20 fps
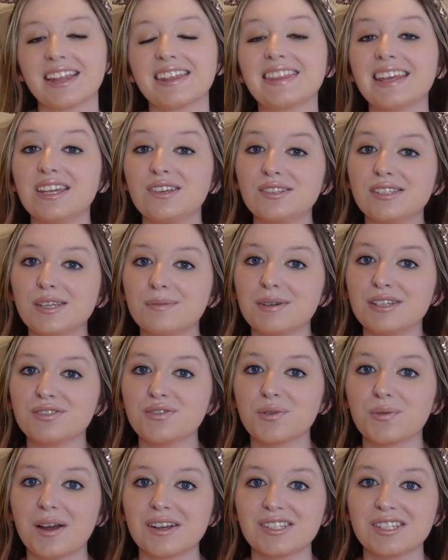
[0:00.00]
Thank you so much
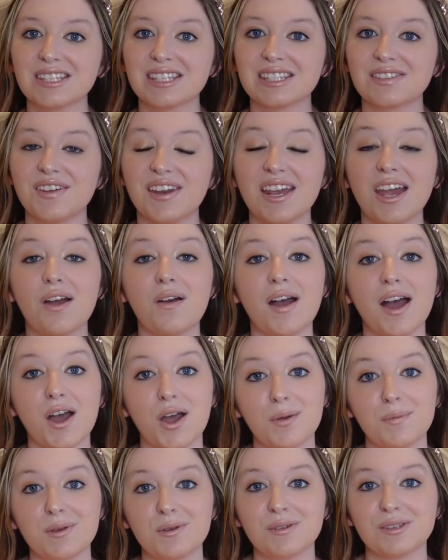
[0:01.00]
for watching this video. I
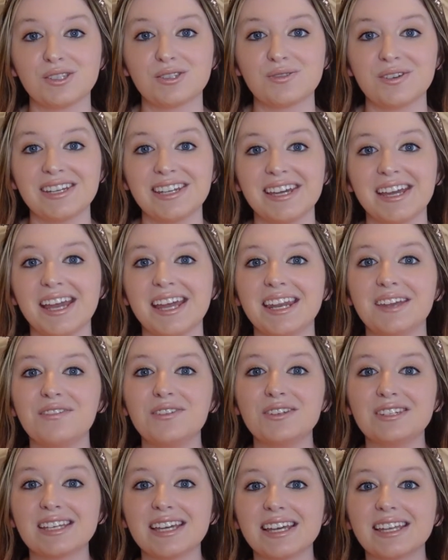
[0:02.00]
hope you enjoyed it, and if
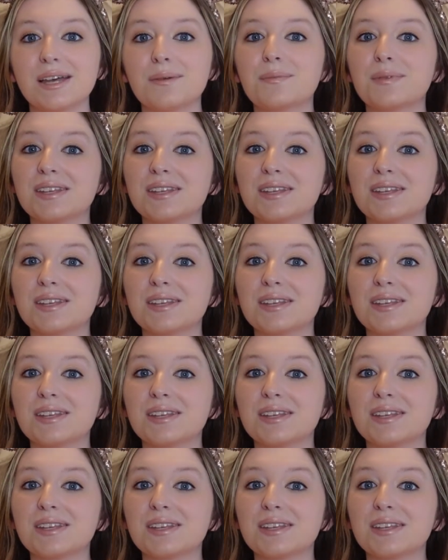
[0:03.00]
you did,